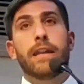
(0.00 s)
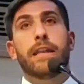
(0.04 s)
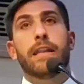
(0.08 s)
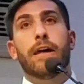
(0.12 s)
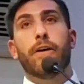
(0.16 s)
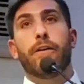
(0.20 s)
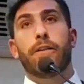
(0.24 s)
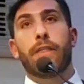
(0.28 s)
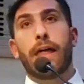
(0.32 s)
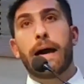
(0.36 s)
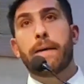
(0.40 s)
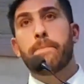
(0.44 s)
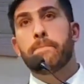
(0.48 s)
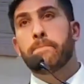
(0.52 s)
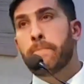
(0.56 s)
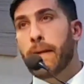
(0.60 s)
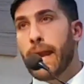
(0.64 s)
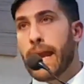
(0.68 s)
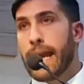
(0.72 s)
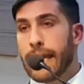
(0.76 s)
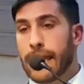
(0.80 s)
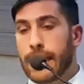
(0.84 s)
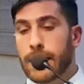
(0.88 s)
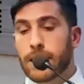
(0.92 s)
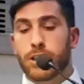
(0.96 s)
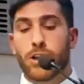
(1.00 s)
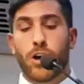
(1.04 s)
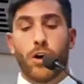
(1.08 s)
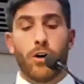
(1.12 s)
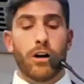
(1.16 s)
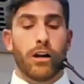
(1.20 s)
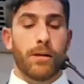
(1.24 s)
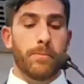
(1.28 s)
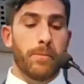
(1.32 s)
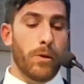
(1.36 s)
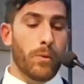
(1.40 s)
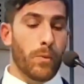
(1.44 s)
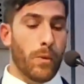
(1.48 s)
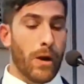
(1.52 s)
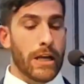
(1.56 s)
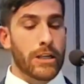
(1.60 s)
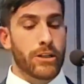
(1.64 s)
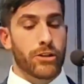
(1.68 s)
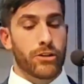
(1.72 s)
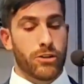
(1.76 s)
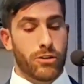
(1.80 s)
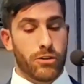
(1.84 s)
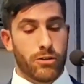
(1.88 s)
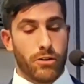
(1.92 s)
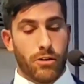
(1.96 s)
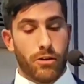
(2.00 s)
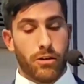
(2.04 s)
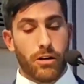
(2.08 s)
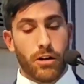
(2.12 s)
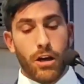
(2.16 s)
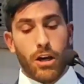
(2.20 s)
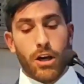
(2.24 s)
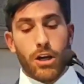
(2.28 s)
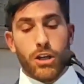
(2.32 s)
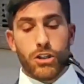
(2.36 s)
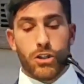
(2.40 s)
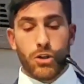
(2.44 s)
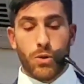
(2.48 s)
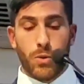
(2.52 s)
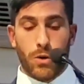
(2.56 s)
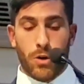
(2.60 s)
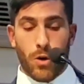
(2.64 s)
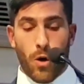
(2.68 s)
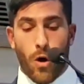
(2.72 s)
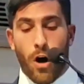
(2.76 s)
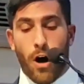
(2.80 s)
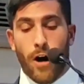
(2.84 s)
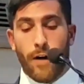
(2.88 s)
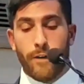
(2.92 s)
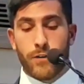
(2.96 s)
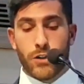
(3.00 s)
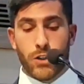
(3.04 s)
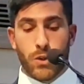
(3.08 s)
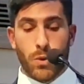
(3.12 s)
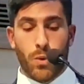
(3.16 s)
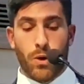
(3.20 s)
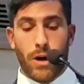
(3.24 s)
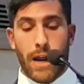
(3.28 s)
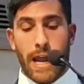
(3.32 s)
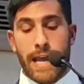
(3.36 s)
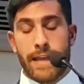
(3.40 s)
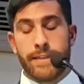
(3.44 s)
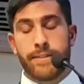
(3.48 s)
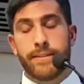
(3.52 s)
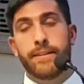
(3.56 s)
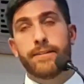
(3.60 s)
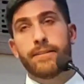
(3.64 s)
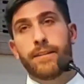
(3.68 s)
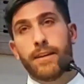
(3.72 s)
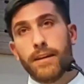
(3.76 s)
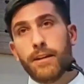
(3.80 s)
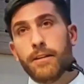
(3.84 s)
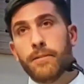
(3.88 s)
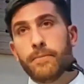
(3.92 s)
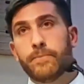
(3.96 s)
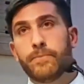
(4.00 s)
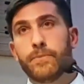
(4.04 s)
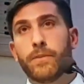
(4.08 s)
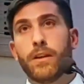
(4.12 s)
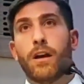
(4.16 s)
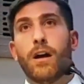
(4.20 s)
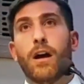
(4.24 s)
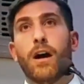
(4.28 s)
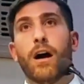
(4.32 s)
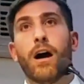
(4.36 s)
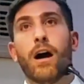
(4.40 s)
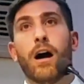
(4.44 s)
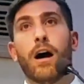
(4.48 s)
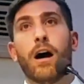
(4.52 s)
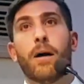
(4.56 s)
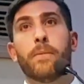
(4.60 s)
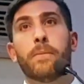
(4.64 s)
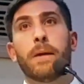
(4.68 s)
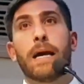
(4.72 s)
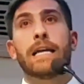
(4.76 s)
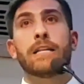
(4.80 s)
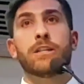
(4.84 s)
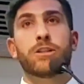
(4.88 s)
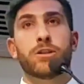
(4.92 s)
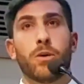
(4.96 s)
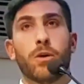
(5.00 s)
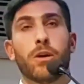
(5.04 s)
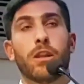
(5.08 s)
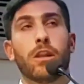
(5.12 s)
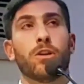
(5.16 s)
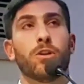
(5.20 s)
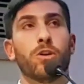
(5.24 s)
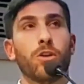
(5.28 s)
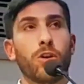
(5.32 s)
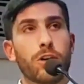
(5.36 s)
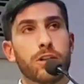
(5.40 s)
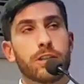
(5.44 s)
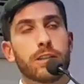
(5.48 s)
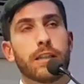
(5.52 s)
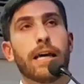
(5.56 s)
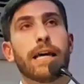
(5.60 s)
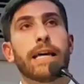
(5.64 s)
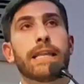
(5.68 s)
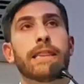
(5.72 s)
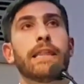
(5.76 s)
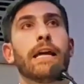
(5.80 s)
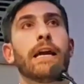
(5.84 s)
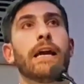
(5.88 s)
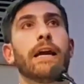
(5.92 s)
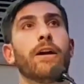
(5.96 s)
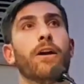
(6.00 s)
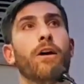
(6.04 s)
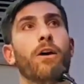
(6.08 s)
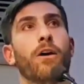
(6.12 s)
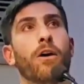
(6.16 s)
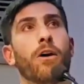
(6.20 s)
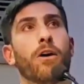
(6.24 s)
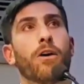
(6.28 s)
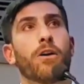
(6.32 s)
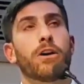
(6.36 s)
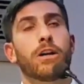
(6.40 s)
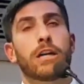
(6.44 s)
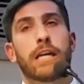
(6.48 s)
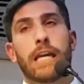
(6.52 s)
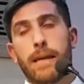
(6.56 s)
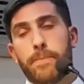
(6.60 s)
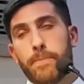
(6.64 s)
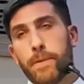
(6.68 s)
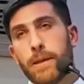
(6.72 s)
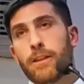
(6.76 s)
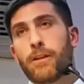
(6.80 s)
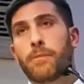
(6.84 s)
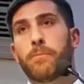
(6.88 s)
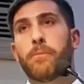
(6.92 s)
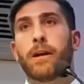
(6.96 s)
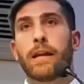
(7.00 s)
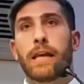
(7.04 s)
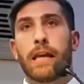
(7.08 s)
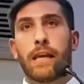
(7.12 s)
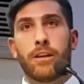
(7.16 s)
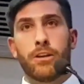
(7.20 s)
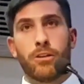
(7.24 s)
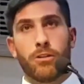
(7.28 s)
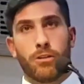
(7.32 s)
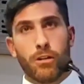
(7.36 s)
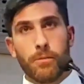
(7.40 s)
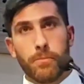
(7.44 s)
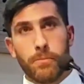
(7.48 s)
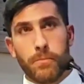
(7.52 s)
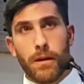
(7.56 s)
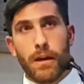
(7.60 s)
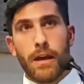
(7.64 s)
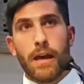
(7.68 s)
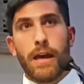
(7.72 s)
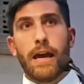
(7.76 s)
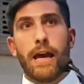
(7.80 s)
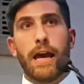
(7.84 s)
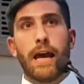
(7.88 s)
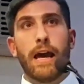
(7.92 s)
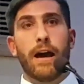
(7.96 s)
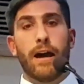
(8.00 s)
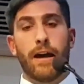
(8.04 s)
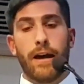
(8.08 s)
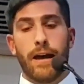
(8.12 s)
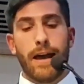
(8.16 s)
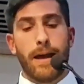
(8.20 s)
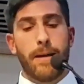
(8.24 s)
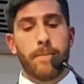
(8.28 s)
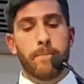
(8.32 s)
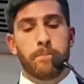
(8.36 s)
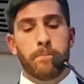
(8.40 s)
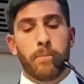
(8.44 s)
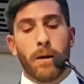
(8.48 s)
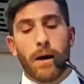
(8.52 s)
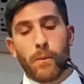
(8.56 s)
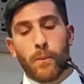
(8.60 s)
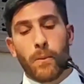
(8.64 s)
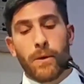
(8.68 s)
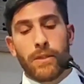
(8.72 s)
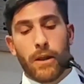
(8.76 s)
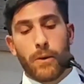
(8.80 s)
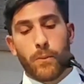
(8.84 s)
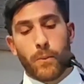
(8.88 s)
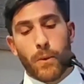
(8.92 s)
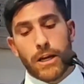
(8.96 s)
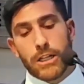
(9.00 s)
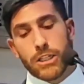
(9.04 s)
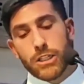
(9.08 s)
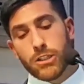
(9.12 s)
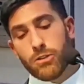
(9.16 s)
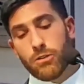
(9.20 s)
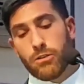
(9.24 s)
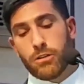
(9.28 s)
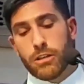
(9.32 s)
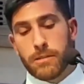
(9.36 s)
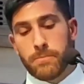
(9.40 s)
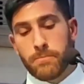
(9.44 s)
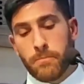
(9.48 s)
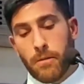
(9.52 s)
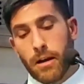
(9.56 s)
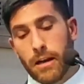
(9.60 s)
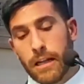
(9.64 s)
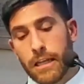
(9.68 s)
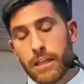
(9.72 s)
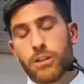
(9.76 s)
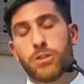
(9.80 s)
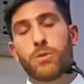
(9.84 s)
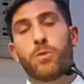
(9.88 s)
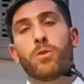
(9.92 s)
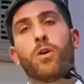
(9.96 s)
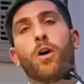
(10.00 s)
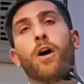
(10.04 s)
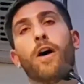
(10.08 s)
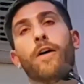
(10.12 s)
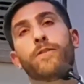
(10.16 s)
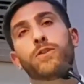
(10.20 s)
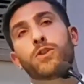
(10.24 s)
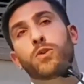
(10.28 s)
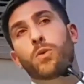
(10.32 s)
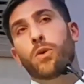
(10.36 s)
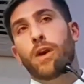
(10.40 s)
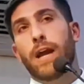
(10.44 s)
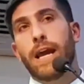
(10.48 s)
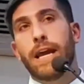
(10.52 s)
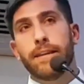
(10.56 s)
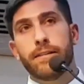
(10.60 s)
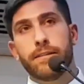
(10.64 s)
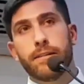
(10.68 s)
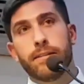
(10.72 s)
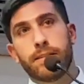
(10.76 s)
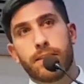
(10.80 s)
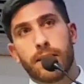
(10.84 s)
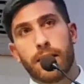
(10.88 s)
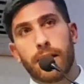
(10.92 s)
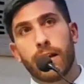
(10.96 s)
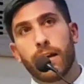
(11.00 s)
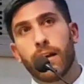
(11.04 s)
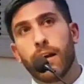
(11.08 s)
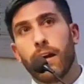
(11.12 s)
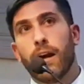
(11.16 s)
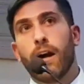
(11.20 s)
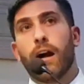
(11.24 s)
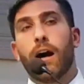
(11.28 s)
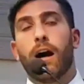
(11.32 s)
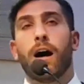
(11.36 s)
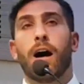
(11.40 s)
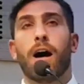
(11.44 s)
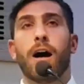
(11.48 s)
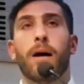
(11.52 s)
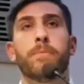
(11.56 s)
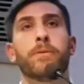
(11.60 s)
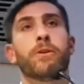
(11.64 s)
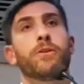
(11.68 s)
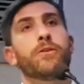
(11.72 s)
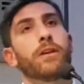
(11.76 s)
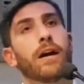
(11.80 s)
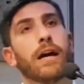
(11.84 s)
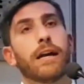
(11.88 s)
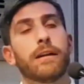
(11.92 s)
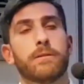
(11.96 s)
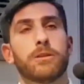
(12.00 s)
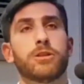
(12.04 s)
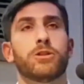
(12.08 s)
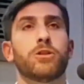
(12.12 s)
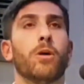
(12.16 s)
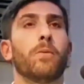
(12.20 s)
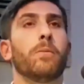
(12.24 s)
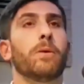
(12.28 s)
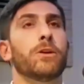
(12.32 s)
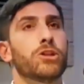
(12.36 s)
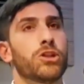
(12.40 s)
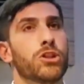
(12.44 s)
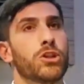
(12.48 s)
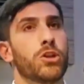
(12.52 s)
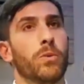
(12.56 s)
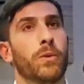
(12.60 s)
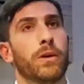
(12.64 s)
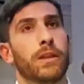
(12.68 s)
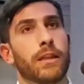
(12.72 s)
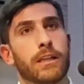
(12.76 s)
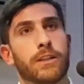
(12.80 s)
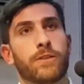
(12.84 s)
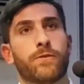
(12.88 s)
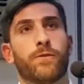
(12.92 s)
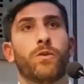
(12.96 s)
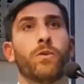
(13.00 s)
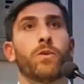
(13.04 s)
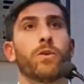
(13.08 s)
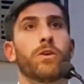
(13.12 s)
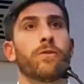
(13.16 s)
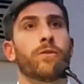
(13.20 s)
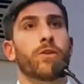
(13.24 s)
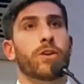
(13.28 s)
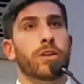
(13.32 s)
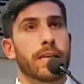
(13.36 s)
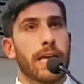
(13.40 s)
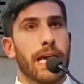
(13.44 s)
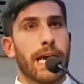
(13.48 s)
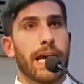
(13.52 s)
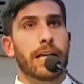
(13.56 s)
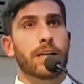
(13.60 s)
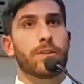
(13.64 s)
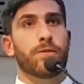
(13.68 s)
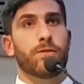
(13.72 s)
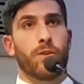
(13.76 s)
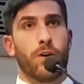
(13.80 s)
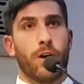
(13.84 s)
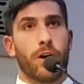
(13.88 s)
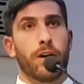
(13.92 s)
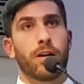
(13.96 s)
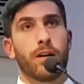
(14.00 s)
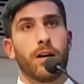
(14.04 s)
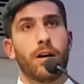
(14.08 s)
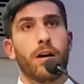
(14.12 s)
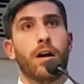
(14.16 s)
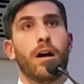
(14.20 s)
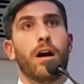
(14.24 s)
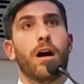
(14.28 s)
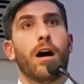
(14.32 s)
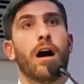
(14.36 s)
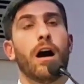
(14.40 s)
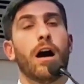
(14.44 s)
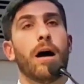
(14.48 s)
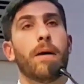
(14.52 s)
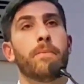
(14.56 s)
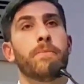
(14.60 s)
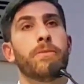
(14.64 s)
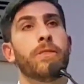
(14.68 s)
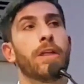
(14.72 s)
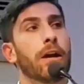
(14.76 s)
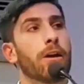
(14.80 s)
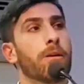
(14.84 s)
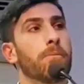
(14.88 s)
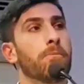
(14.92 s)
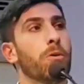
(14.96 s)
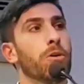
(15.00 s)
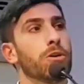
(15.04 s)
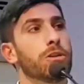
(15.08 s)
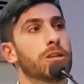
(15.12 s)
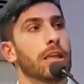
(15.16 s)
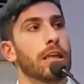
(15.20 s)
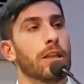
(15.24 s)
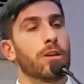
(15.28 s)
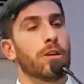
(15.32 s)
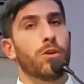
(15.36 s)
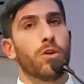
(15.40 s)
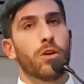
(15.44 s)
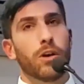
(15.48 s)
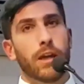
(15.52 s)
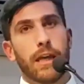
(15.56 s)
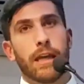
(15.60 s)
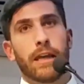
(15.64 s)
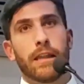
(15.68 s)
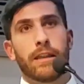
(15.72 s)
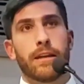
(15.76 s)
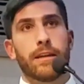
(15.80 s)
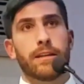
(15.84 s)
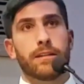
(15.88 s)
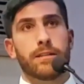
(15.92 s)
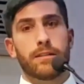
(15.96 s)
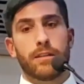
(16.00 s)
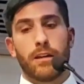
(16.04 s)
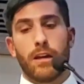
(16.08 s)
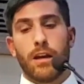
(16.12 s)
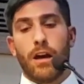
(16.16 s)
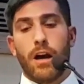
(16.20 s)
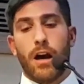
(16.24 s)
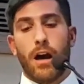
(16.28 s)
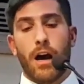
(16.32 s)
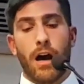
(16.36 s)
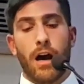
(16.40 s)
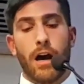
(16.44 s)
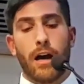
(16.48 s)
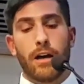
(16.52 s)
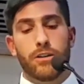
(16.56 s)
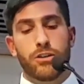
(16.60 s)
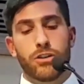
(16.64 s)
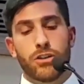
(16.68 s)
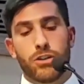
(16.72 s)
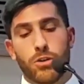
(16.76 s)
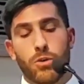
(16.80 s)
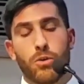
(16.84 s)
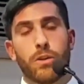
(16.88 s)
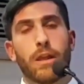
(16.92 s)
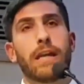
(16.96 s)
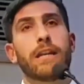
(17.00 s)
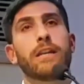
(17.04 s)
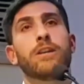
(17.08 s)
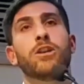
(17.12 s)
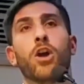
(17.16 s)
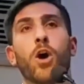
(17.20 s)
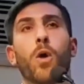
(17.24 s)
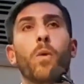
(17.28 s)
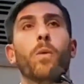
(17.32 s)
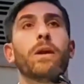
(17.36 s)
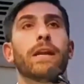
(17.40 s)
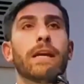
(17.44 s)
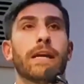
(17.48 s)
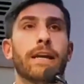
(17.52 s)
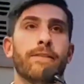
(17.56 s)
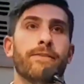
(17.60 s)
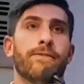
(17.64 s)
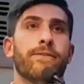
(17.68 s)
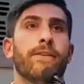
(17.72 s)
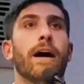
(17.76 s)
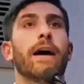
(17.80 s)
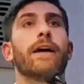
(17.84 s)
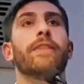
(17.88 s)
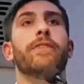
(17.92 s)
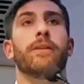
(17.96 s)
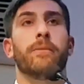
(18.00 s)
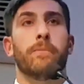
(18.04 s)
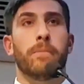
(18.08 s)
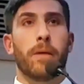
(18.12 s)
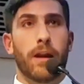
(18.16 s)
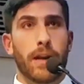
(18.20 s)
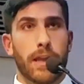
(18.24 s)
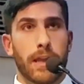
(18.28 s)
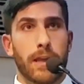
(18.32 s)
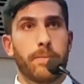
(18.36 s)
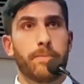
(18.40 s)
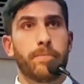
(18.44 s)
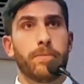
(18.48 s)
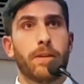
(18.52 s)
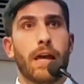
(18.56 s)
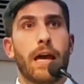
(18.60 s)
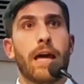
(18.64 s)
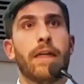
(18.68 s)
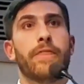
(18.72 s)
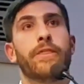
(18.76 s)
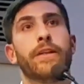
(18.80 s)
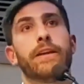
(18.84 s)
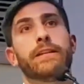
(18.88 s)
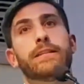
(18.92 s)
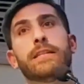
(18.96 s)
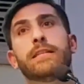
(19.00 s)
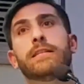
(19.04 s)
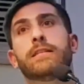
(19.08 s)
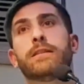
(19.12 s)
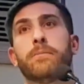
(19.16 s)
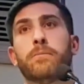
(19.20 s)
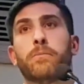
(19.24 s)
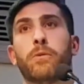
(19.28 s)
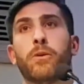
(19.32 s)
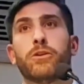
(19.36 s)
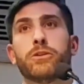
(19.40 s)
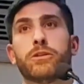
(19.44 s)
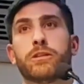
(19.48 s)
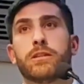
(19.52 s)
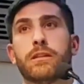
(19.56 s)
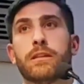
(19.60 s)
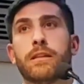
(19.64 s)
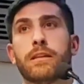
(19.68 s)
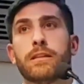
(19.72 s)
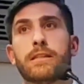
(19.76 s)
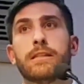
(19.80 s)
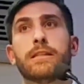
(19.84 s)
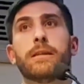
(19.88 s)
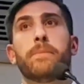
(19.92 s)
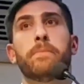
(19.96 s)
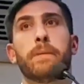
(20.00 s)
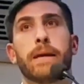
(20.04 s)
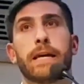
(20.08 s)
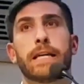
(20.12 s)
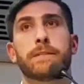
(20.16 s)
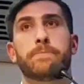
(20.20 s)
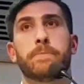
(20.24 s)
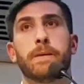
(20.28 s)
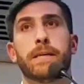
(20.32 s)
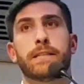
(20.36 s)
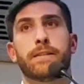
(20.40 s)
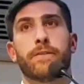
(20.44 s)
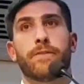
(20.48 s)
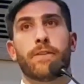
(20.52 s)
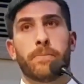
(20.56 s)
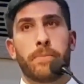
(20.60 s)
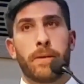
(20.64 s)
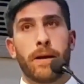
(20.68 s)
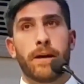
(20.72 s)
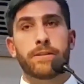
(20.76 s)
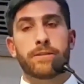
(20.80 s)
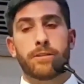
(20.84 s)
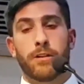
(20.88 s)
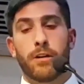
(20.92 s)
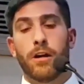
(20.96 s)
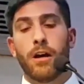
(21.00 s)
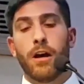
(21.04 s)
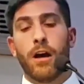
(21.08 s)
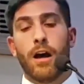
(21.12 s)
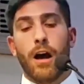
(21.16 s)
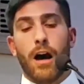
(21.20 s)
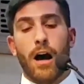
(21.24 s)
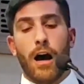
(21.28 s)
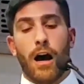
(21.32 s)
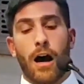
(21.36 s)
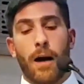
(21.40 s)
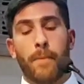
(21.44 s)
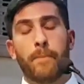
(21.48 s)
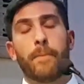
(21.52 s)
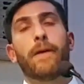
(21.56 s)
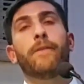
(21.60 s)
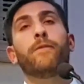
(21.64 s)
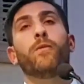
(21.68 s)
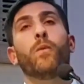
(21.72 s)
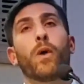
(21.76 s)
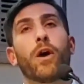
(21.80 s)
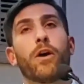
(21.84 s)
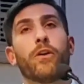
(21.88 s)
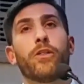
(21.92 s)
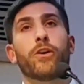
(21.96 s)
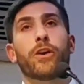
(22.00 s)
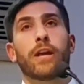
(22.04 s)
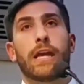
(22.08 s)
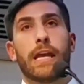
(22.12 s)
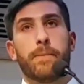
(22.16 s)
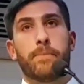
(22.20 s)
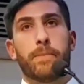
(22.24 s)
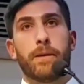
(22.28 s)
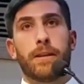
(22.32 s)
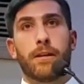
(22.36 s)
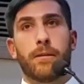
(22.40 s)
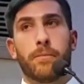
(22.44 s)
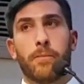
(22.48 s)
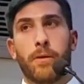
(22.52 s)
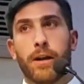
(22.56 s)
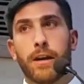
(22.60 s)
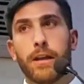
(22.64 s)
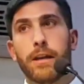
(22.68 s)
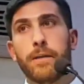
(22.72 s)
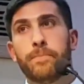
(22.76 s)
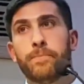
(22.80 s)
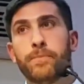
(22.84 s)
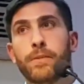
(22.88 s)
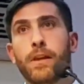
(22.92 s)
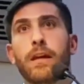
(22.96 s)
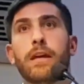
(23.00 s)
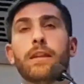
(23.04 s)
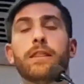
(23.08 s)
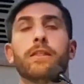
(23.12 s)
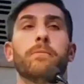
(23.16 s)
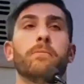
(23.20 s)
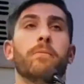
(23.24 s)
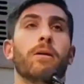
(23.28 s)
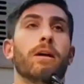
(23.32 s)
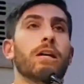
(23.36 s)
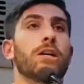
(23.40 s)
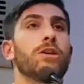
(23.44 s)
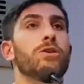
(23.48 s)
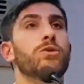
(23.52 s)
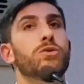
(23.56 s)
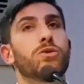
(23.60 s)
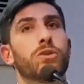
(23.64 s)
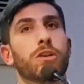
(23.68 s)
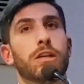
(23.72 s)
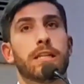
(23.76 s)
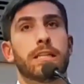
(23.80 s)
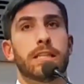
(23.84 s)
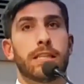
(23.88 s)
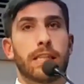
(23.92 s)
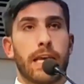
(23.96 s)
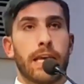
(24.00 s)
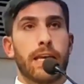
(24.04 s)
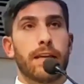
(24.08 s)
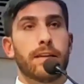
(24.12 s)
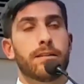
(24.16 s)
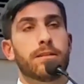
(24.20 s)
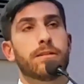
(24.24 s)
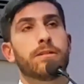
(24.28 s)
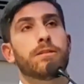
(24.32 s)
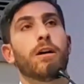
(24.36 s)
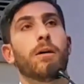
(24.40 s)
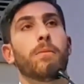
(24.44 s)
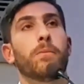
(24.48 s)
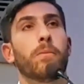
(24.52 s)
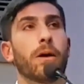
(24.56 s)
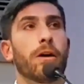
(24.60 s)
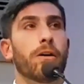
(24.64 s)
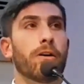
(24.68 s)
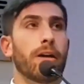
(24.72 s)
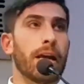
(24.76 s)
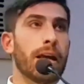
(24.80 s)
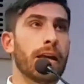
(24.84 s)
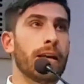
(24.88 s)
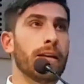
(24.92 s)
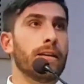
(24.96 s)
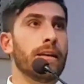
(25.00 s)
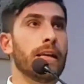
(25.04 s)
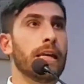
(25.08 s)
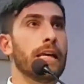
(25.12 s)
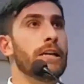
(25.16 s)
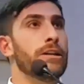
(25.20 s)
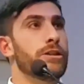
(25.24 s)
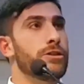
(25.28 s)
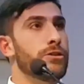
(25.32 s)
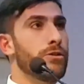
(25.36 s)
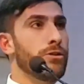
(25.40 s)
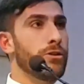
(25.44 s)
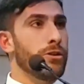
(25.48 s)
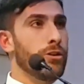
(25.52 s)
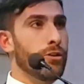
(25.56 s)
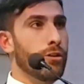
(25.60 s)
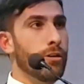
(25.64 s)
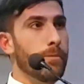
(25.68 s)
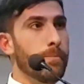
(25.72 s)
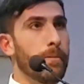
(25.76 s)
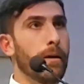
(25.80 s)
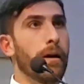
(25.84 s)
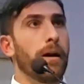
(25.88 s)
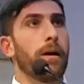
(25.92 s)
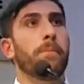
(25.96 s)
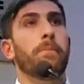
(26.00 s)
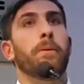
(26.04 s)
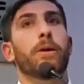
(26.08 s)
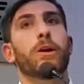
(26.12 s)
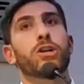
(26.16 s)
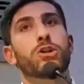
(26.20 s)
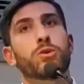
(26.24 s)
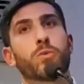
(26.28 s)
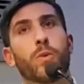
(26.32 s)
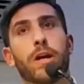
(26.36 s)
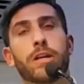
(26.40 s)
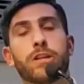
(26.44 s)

Now that bank is going to be registered to an offshore entity, um, and so it looks like they are keeping their money in Europe, but when they register this money into an offshore entity, um, they're not so much doing this for, for tax fraud. Um, they're mostly looking this uh, to that no one can find the money. And this is the most, this is the biggest piece of the puzzle um, of where they're keeping their money. The money usually stays somewhere in Eastern Europe, but is